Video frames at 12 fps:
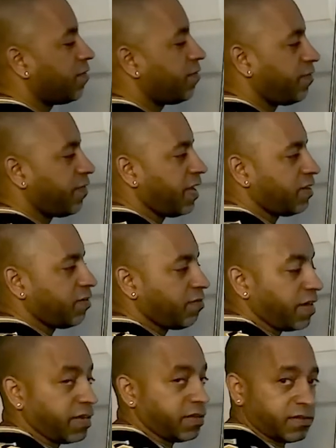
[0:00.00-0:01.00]
Fed
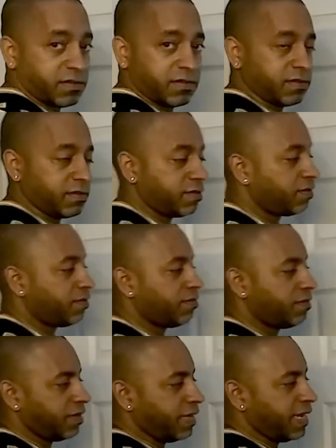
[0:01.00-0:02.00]
rates,
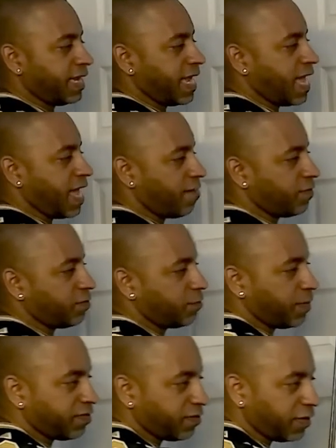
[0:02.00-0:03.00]
they have,
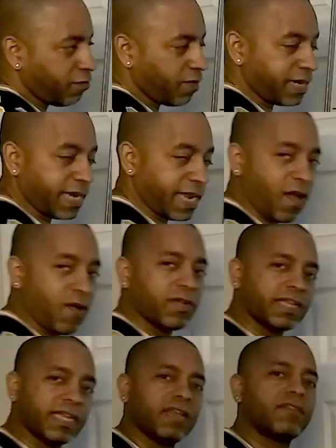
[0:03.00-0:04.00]
especially right now,
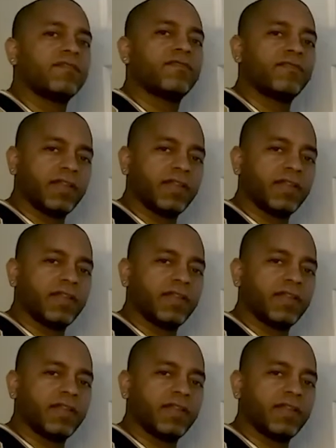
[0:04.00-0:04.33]
again,